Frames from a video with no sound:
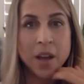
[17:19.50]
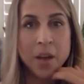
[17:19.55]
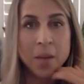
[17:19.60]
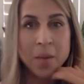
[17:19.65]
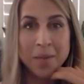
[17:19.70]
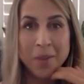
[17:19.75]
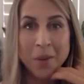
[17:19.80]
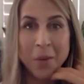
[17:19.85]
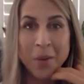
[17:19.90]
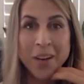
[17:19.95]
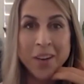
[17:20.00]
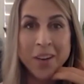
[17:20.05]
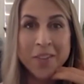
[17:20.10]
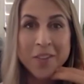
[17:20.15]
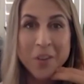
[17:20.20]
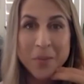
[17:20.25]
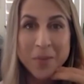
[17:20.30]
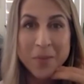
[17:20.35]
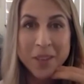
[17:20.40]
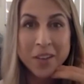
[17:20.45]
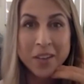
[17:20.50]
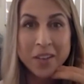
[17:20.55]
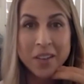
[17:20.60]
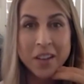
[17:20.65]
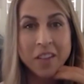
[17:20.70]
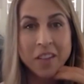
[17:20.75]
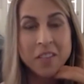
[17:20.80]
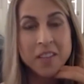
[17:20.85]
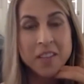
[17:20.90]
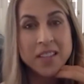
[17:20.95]
Going out for a meal,
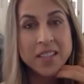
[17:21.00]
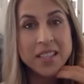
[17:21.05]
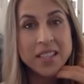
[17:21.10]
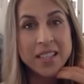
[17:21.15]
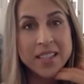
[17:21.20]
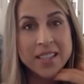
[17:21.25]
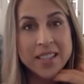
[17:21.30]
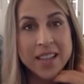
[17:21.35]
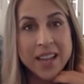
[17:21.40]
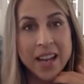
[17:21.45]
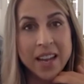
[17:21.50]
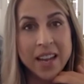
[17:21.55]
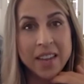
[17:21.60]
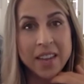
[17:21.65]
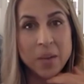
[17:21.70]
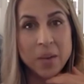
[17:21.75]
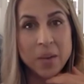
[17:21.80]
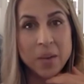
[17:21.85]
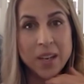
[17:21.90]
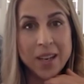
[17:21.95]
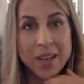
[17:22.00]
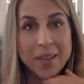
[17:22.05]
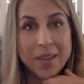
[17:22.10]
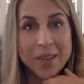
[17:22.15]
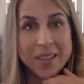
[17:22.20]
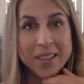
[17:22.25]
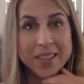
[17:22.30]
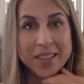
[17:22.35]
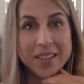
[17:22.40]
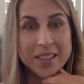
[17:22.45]
all of these things that I think
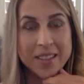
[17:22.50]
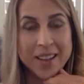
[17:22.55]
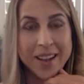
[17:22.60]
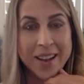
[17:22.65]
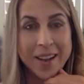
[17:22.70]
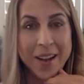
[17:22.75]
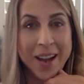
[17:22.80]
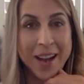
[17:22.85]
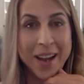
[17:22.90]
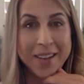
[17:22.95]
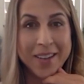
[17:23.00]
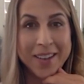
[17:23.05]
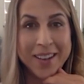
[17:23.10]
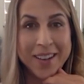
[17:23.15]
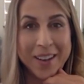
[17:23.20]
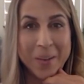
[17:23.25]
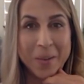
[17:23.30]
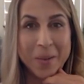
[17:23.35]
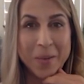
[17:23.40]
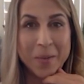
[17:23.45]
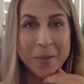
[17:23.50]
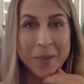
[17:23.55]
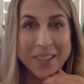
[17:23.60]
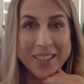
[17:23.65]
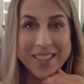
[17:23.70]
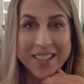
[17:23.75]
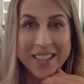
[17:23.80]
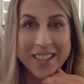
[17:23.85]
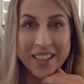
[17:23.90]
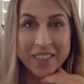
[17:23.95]
we had at one point
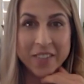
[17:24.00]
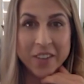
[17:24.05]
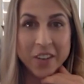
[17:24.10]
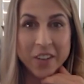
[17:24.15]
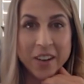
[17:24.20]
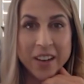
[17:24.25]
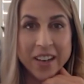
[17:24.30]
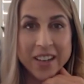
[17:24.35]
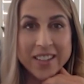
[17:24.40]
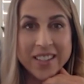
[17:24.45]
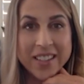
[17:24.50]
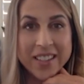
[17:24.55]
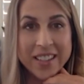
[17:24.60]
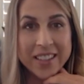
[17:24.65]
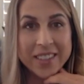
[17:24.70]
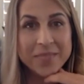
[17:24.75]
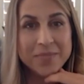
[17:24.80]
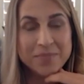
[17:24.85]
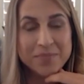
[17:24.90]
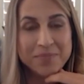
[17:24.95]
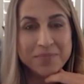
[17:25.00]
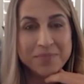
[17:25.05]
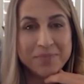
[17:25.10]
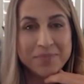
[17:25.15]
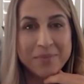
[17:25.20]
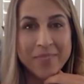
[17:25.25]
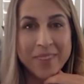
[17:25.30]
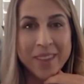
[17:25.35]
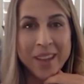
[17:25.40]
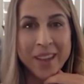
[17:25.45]
taken for granted
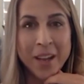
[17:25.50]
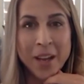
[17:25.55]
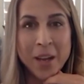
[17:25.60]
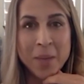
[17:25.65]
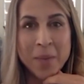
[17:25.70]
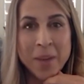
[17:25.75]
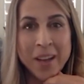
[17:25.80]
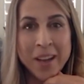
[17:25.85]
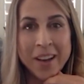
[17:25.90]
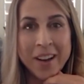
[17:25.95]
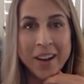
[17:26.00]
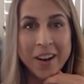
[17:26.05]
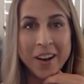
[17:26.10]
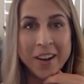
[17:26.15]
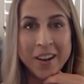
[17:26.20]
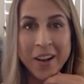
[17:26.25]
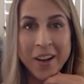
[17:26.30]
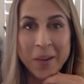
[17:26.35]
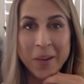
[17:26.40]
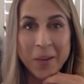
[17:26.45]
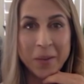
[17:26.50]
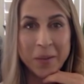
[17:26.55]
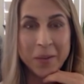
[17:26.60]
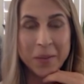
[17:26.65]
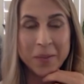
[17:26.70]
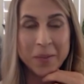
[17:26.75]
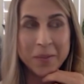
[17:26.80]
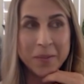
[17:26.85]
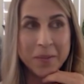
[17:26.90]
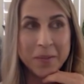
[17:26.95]
are
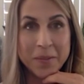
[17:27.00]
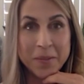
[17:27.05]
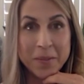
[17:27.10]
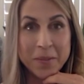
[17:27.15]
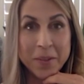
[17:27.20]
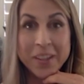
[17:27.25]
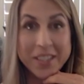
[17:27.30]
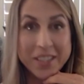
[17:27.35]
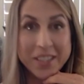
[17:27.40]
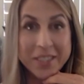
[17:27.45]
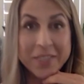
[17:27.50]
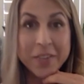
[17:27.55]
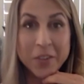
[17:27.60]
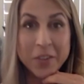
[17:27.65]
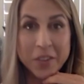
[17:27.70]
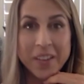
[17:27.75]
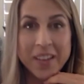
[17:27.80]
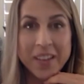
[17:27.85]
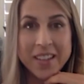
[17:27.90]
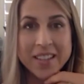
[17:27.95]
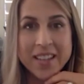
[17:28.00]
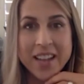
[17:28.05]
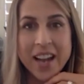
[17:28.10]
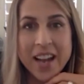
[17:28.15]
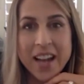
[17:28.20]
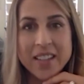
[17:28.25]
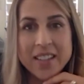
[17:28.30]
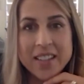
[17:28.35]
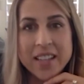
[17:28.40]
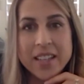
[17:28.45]
now really difficult things to
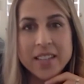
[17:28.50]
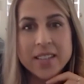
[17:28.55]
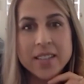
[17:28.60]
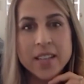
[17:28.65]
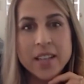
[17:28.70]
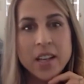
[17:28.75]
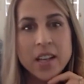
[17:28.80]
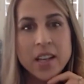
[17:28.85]
access.